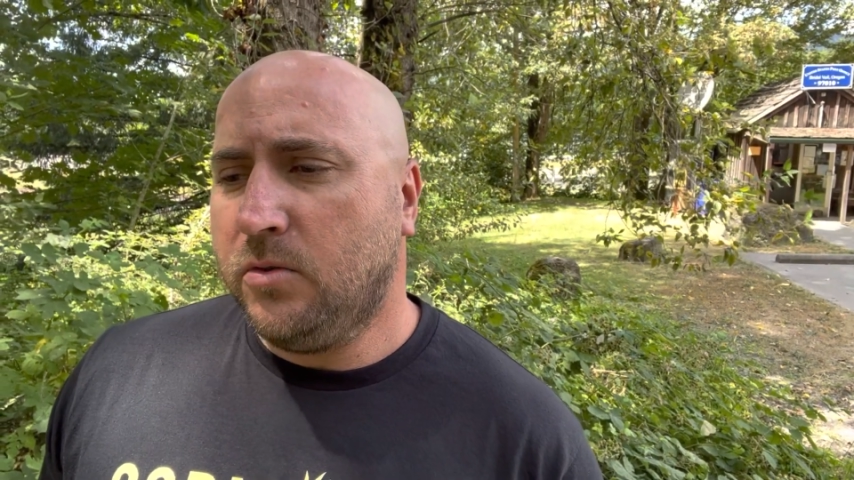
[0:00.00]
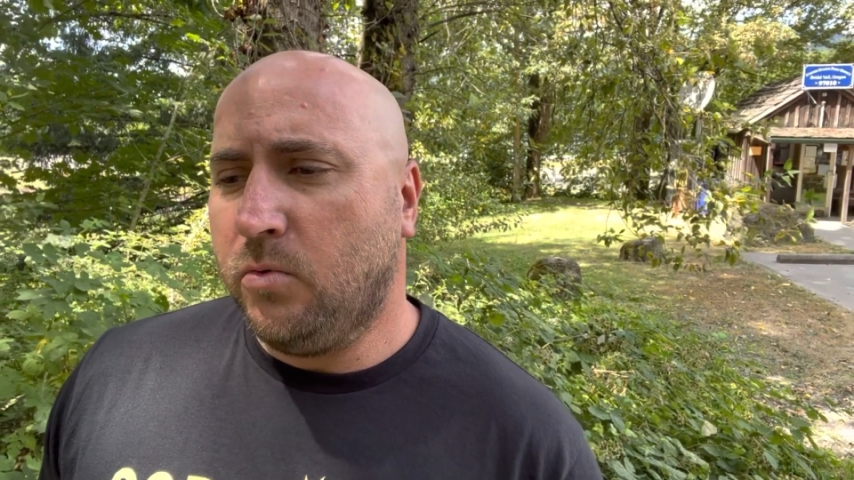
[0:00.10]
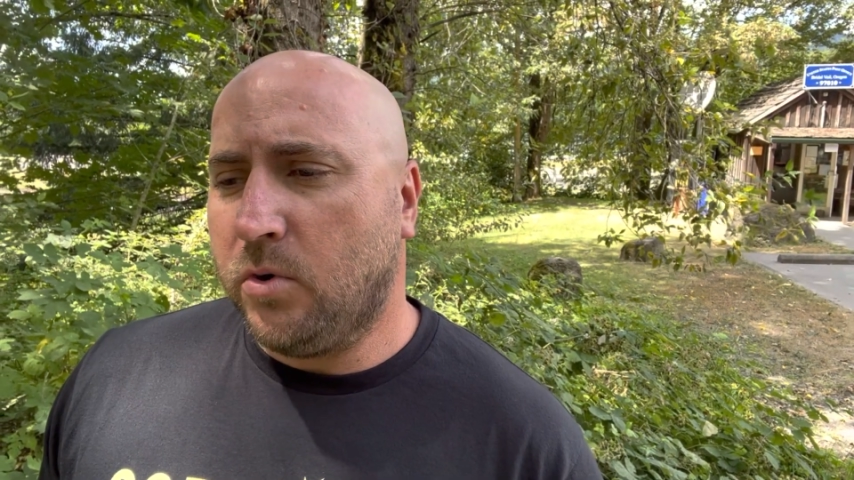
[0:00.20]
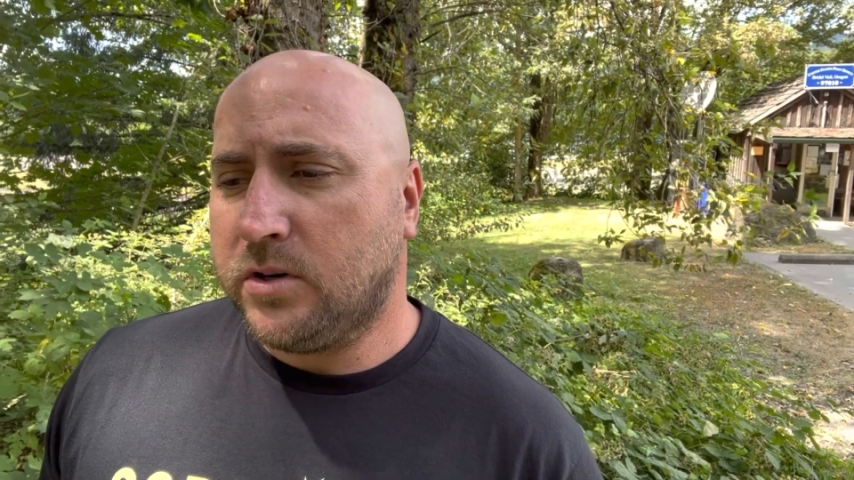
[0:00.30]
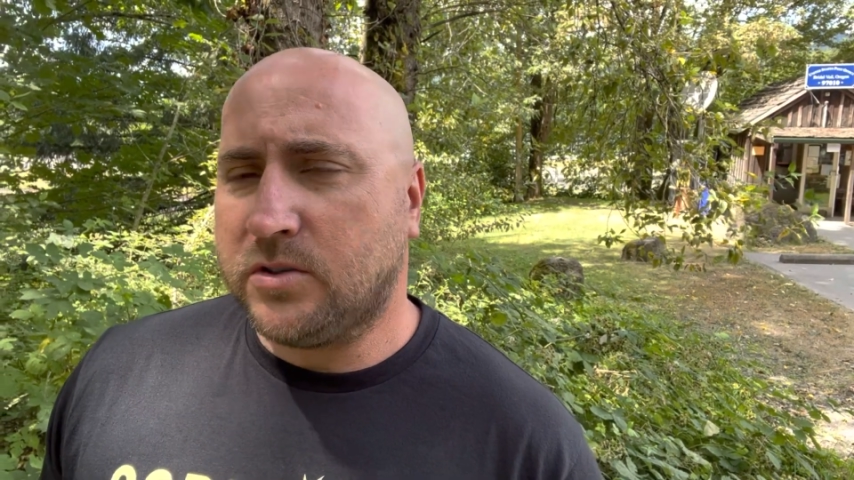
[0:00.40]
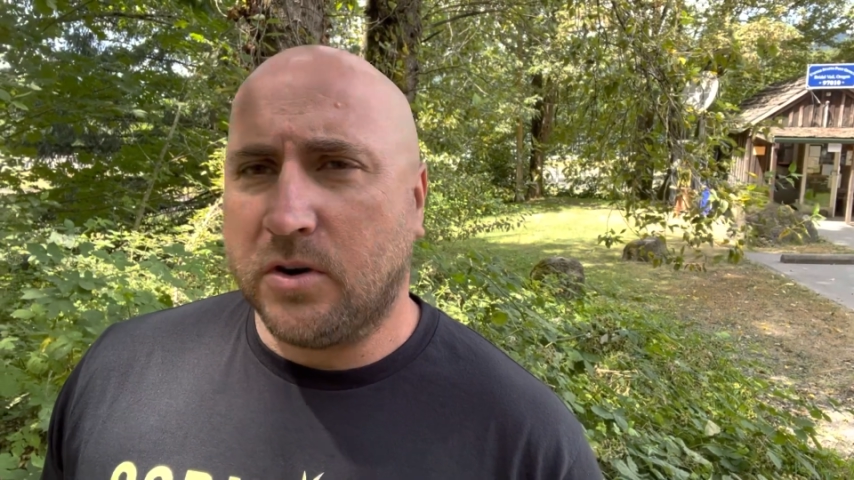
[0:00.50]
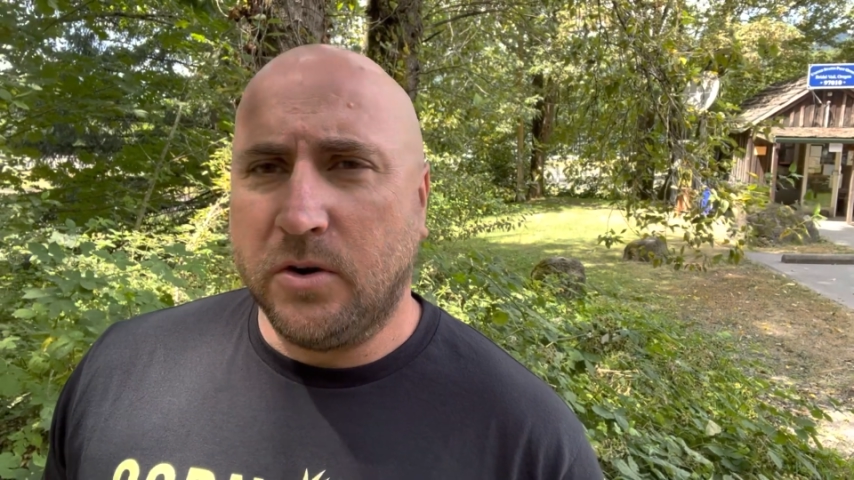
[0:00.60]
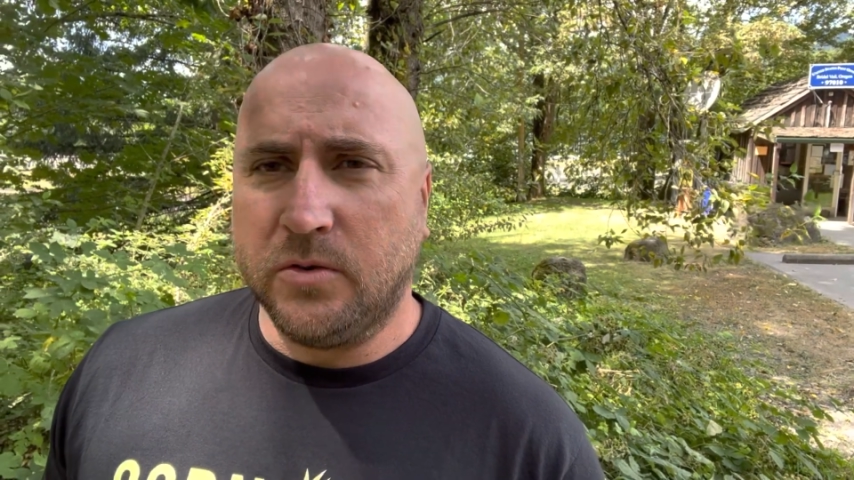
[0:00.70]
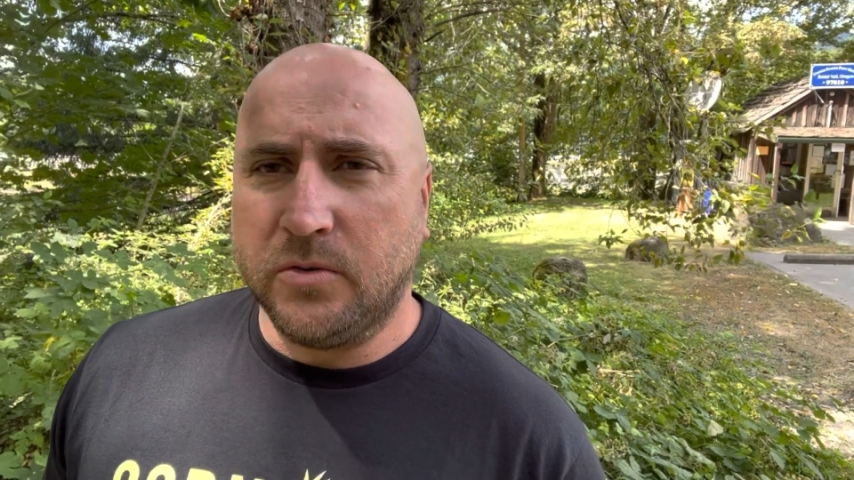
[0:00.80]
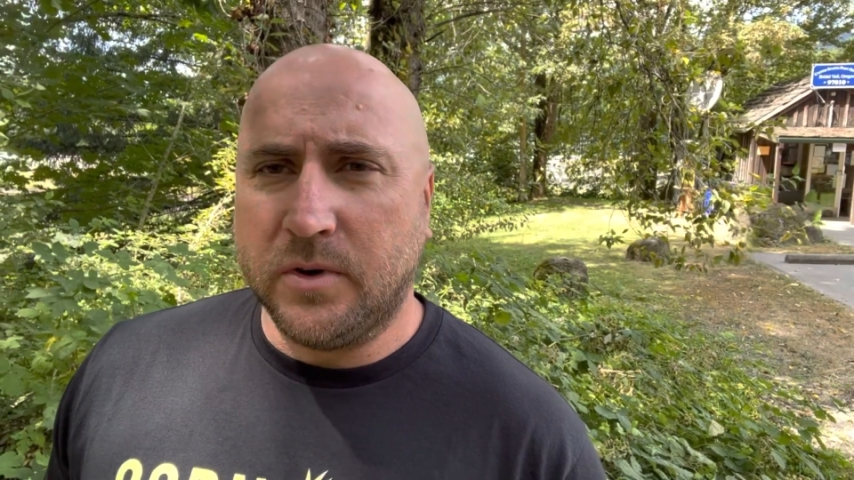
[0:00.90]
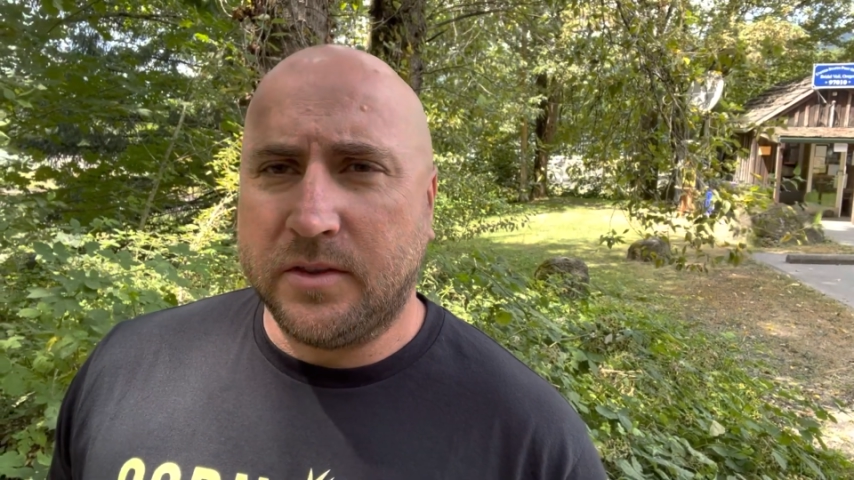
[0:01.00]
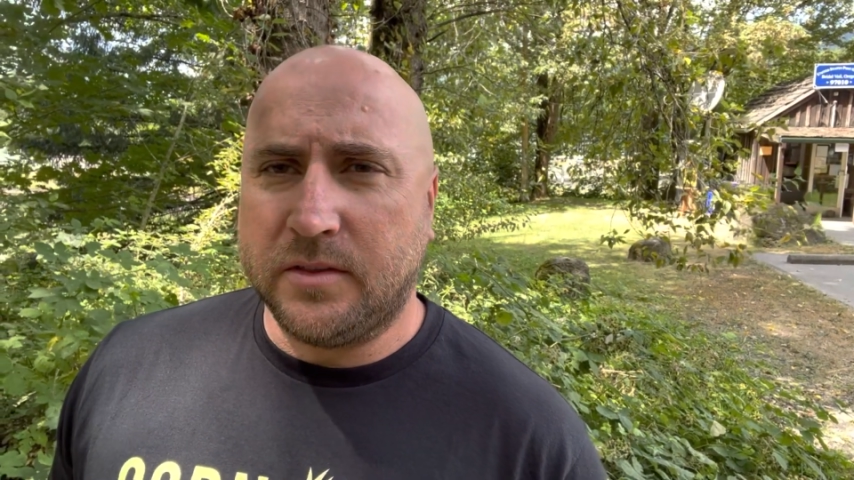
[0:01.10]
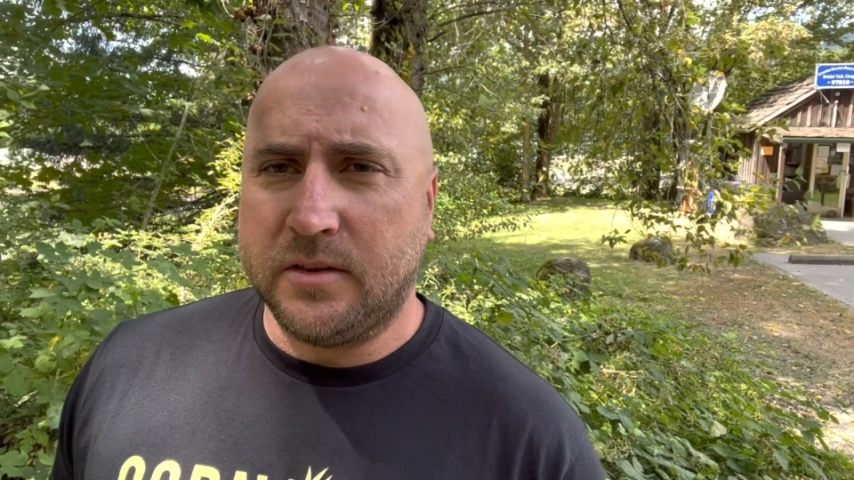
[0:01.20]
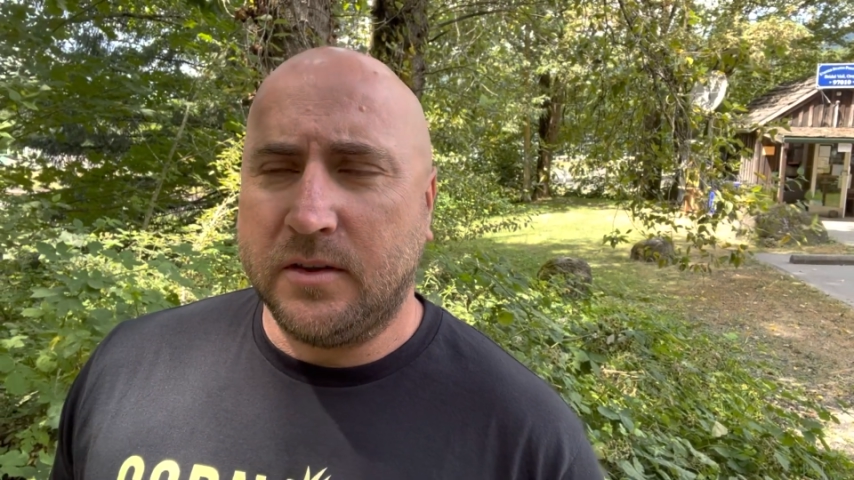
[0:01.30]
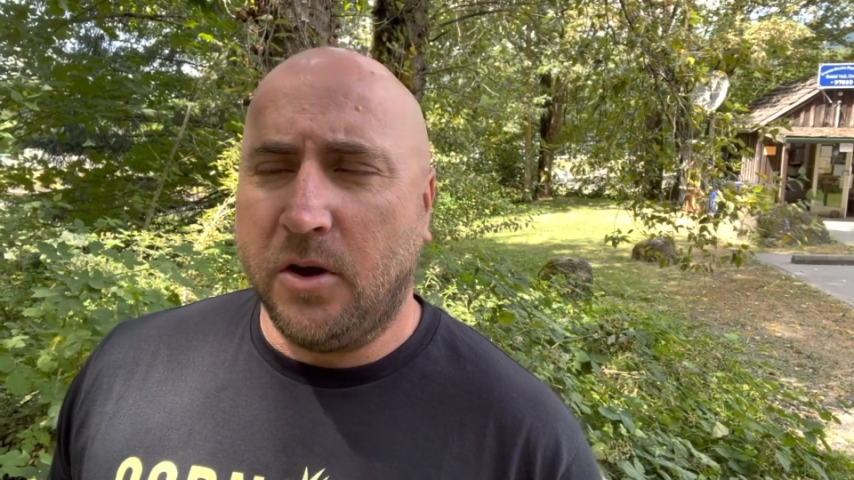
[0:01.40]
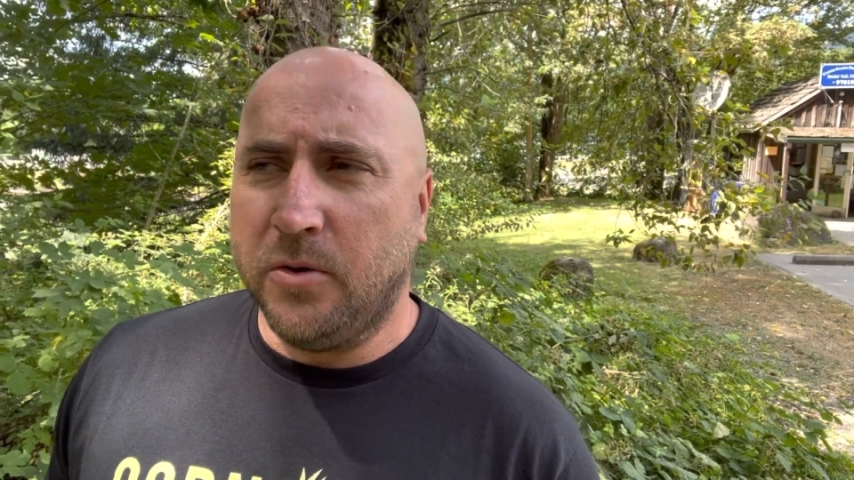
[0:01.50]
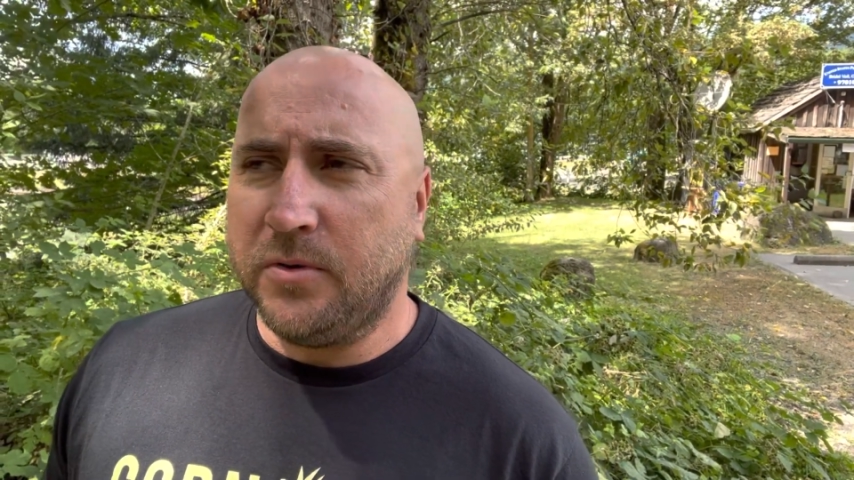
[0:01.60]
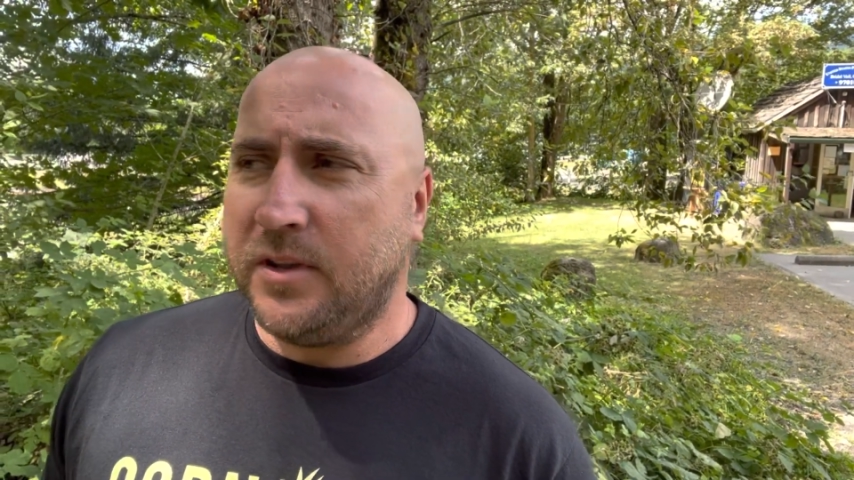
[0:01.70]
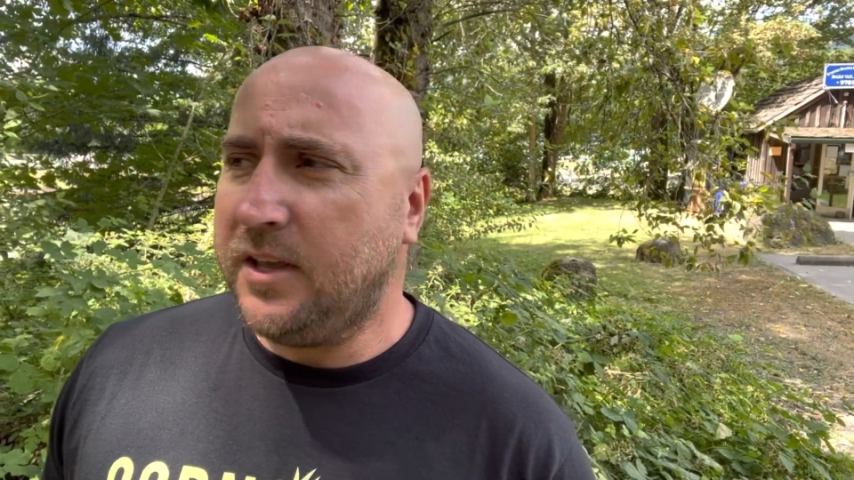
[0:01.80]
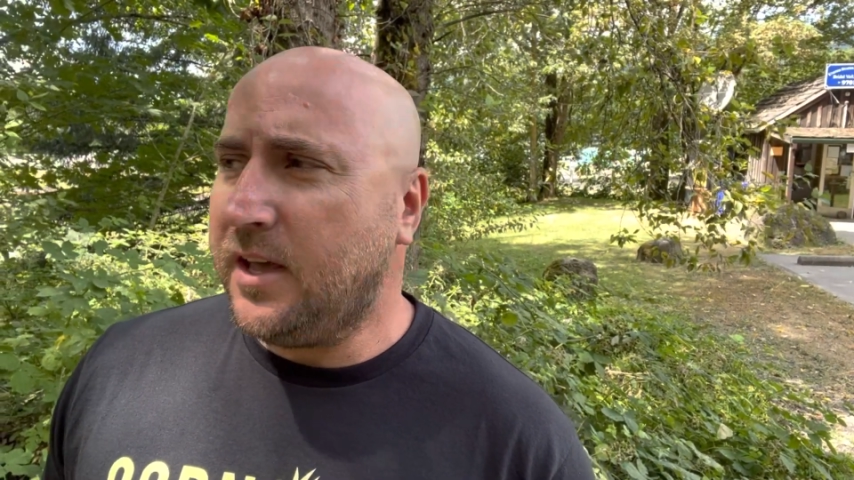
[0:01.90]
worked or owned
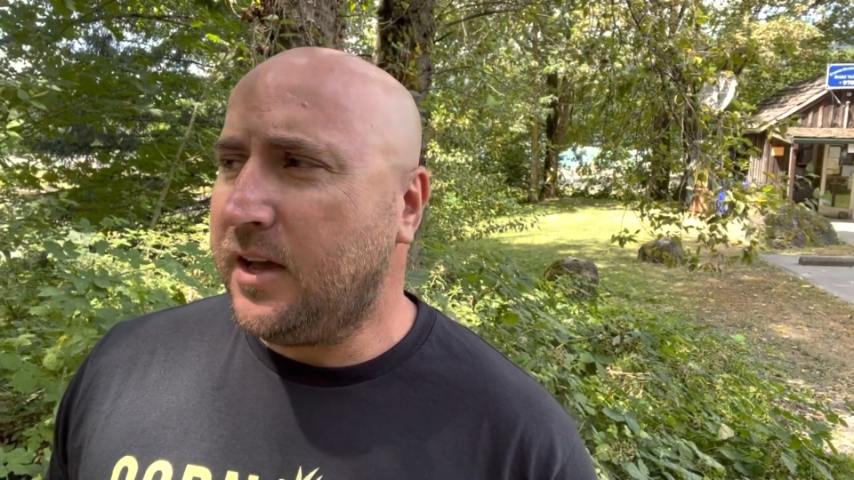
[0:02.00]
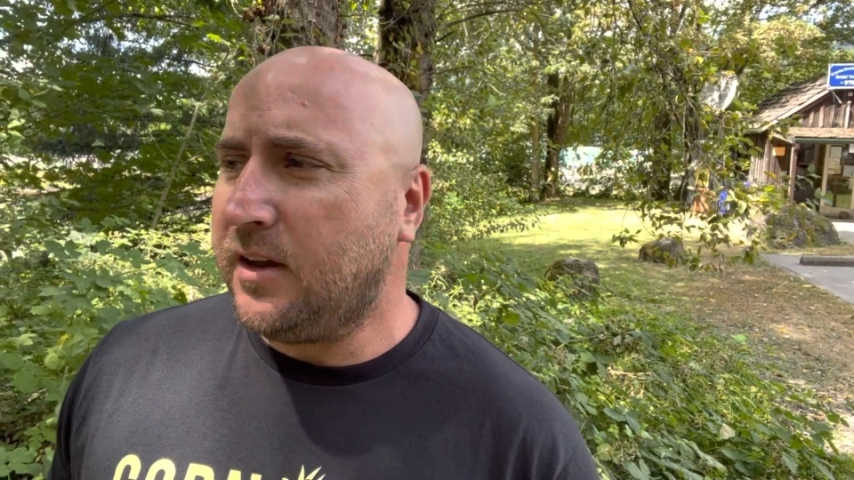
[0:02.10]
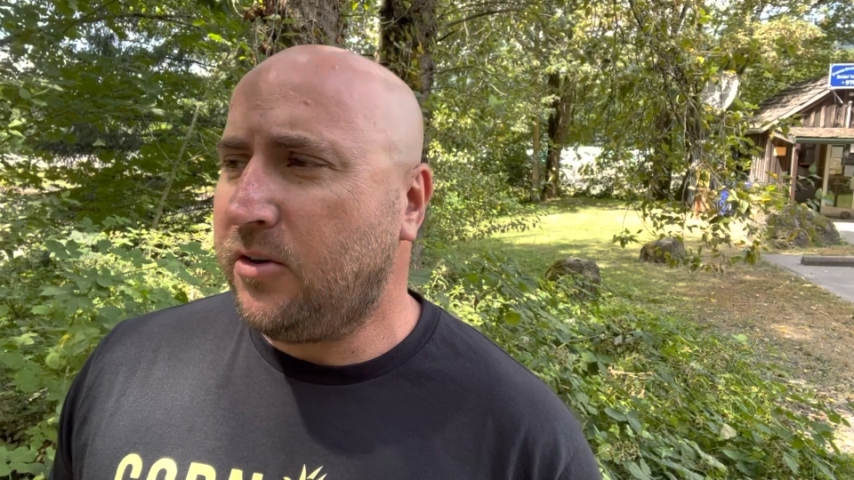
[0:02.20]
the